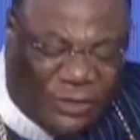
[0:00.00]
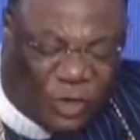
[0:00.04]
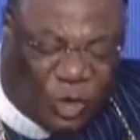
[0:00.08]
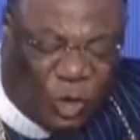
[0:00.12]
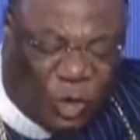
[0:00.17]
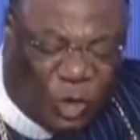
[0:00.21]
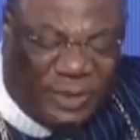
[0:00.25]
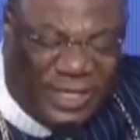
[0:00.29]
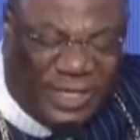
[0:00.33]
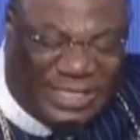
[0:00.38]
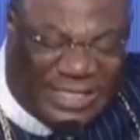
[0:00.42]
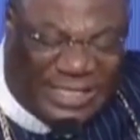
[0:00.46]

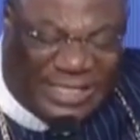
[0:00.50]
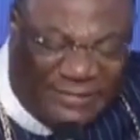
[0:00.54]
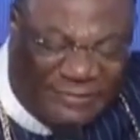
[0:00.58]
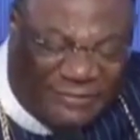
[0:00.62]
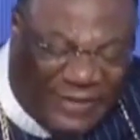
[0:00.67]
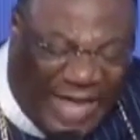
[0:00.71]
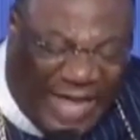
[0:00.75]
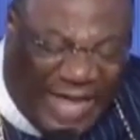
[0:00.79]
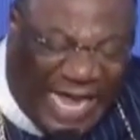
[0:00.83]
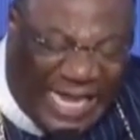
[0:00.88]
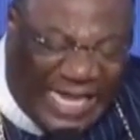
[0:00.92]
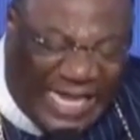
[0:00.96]
to be
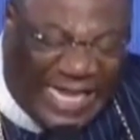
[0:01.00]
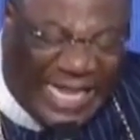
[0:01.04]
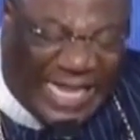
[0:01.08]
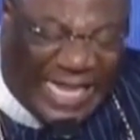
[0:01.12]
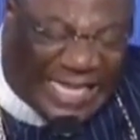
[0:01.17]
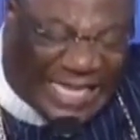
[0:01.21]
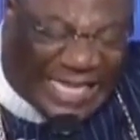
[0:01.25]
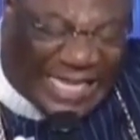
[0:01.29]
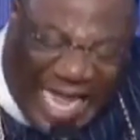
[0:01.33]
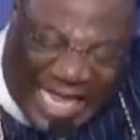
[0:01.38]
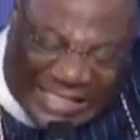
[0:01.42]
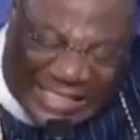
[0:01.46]
divinely
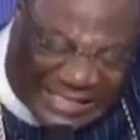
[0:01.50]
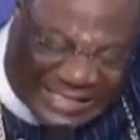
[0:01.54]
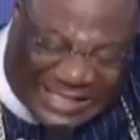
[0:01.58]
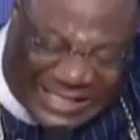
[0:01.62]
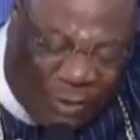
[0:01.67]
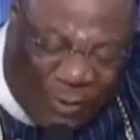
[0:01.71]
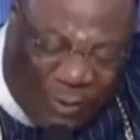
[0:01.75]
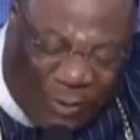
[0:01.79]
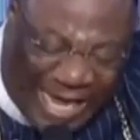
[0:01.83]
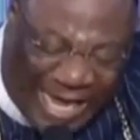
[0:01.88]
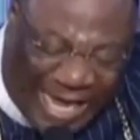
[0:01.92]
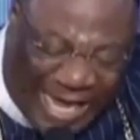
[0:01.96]
cast
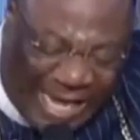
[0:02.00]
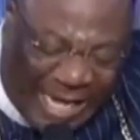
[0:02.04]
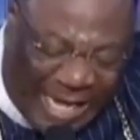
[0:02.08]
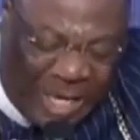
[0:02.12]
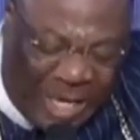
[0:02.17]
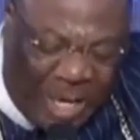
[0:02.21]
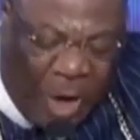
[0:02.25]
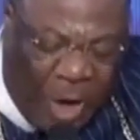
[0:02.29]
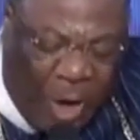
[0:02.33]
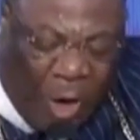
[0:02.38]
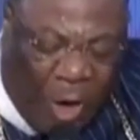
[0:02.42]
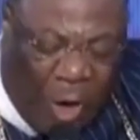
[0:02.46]
away
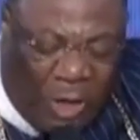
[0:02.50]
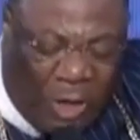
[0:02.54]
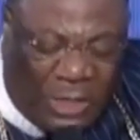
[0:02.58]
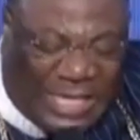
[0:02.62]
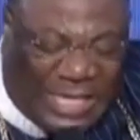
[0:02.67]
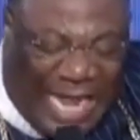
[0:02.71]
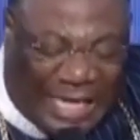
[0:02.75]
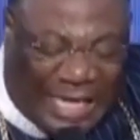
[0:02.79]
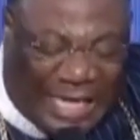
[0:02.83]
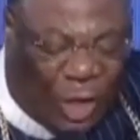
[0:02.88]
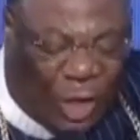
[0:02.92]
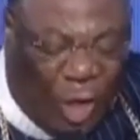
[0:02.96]
on
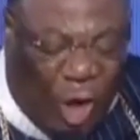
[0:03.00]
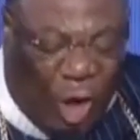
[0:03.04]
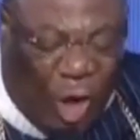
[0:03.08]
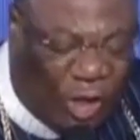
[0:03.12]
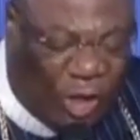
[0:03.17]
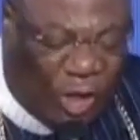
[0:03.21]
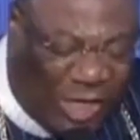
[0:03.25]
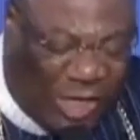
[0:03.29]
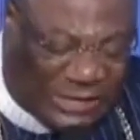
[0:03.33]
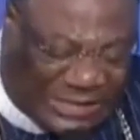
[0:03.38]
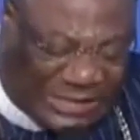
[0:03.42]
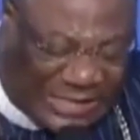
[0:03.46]
that
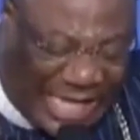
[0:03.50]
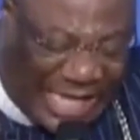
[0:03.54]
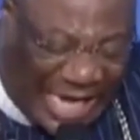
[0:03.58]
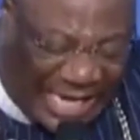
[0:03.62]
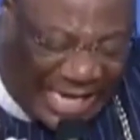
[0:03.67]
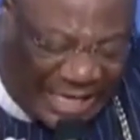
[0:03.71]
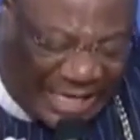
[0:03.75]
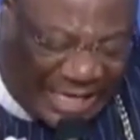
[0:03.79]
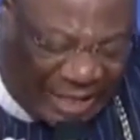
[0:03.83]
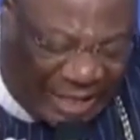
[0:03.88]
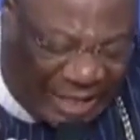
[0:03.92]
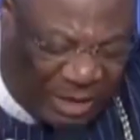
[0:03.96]
glorious
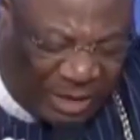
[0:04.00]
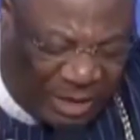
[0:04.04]
day.